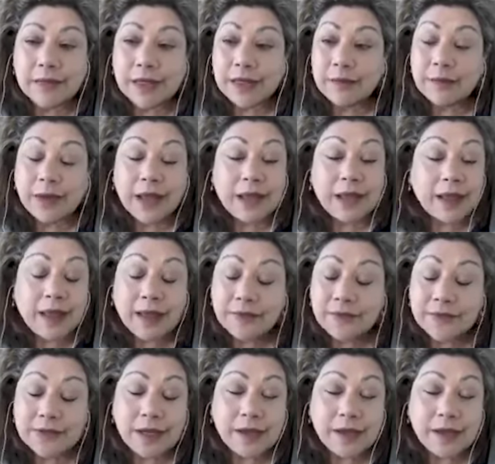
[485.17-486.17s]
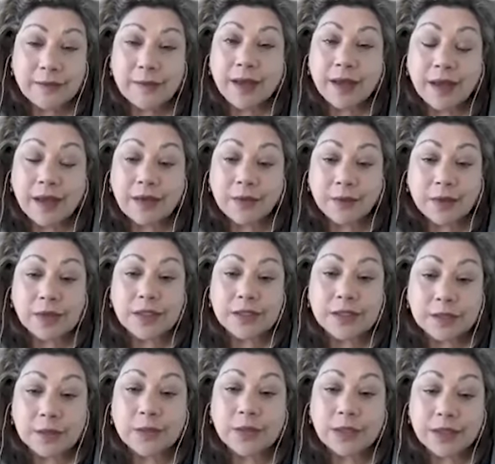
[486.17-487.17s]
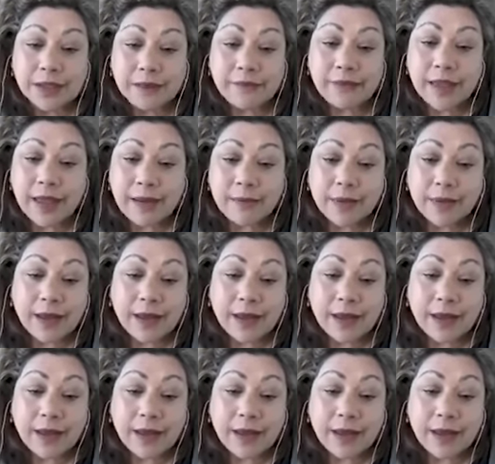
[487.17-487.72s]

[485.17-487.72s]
in my lifetime. I really do believe that.